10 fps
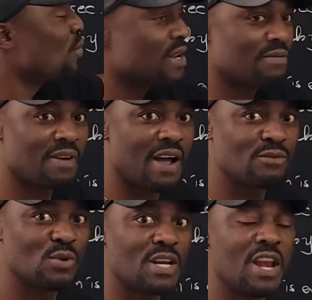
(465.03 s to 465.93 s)

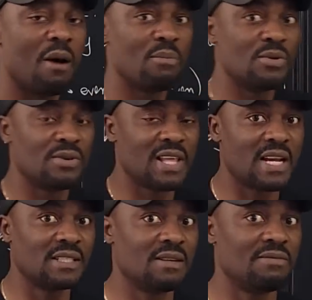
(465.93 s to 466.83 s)
25 to a number
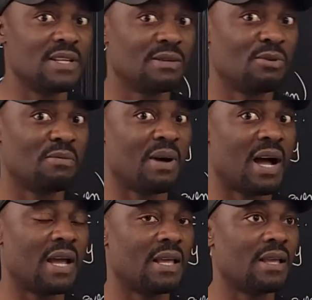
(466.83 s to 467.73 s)
that is divisible
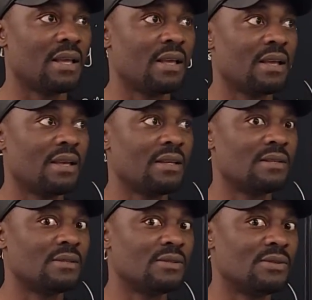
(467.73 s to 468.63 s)
by
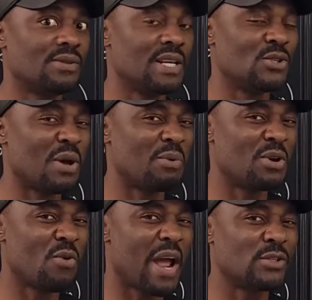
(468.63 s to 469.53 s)
3. So I'm
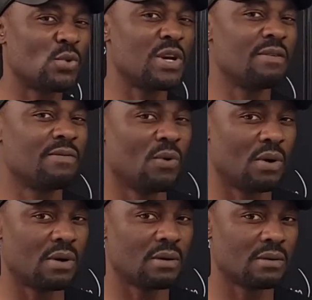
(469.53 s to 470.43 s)
going to write 24.